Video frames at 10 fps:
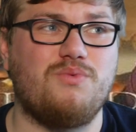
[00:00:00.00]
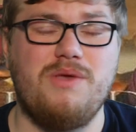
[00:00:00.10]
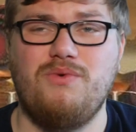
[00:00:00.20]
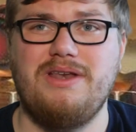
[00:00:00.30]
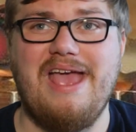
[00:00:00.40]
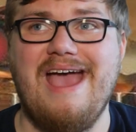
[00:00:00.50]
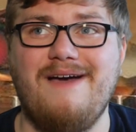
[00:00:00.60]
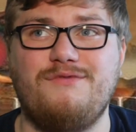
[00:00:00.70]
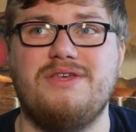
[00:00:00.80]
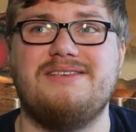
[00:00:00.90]
we wouldn't
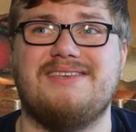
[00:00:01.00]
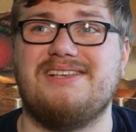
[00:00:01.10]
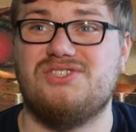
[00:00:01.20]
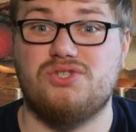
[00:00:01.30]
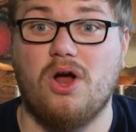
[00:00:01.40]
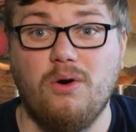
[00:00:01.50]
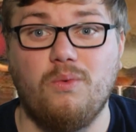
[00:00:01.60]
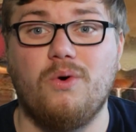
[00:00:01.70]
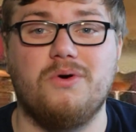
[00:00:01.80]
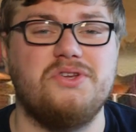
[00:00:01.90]
have things like Star
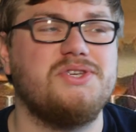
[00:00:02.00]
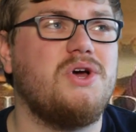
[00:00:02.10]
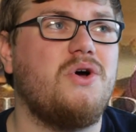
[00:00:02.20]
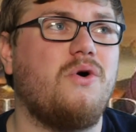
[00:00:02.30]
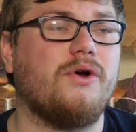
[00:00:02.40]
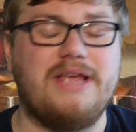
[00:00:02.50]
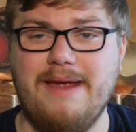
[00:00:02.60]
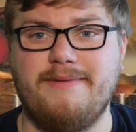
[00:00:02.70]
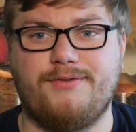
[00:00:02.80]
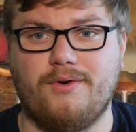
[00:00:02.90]
Wars or
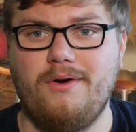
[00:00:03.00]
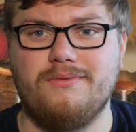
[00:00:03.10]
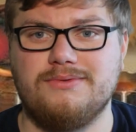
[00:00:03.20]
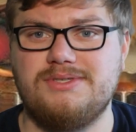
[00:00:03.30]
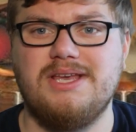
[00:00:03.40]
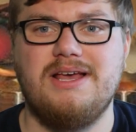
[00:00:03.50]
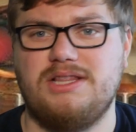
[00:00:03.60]
Game of Thrones.